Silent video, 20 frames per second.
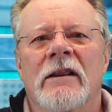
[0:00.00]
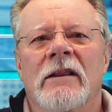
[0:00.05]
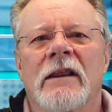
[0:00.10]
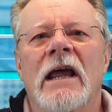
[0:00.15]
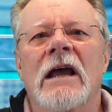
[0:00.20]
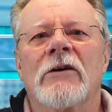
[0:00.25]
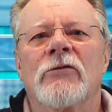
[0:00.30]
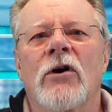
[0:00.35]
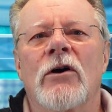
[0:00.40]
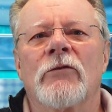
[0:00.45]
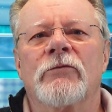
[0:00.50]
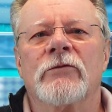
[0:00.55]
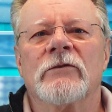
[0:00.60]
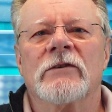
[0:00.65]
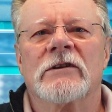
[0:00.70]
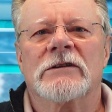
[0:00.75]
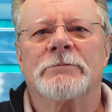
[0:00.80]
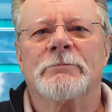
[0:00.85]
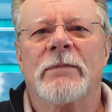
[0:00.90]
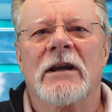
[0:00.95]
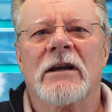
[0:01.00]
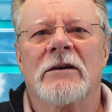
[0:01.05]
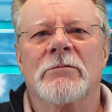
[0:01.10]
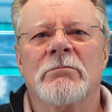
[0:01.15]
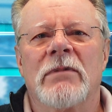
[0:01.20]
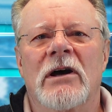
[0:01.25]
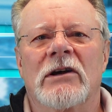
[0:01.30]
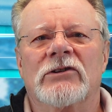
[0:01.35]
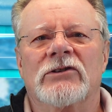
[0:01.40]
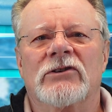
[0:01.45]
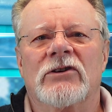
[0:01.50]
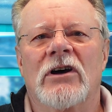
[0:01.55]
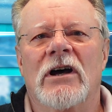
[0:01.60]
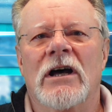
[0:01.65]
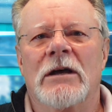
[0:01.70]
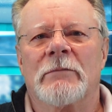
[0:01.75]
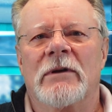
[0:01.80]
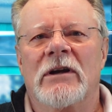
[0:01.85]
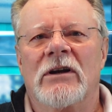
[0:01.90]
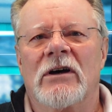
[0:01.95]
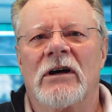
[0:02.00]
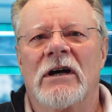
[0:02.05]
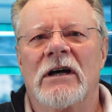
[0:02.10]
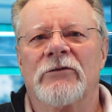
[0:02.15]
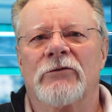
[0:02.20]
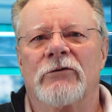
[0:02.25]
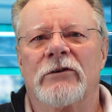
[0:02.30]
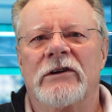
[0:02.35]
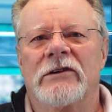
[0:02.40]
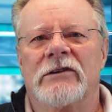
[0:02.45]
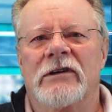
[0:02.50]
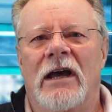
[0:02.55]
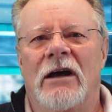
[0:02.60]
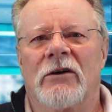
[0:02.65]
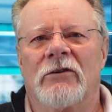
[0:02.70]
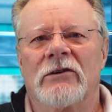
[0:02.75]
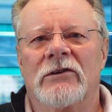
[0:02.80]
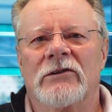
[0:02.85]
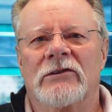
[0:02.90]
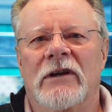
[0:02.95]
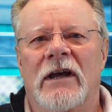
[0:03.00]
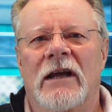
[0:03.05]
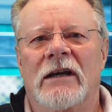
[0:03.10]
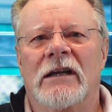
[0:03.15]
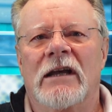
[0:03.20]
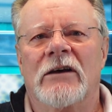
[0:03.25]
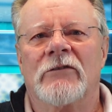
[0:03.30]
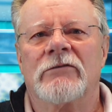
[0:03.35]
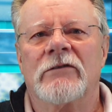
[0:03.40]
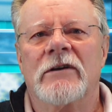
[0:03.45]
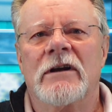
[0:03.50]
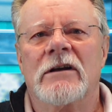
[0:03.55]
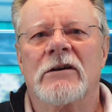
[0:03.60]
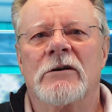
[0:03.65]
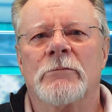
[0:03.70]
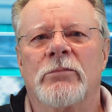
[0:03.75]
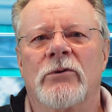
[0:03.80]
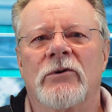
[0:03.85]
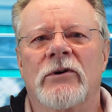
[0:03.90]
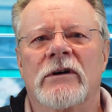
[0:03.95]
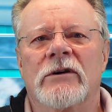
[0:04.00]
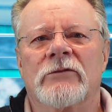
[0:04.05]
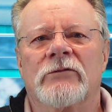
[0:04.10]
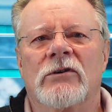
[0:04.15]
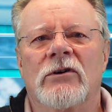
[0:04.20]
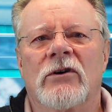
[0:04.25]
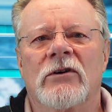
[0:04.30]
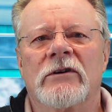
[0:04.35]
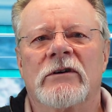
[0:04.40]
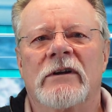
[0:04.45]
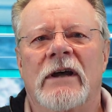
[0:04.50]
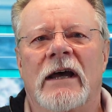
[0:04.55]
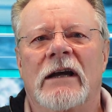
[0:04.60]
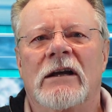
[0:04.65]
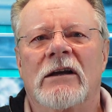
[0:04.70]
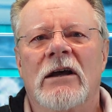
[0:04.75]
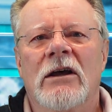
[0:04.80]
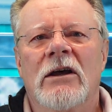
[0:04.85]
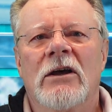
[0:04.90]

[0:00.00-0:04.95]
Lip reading: They have often spent much time in ivory towers and have little point of contact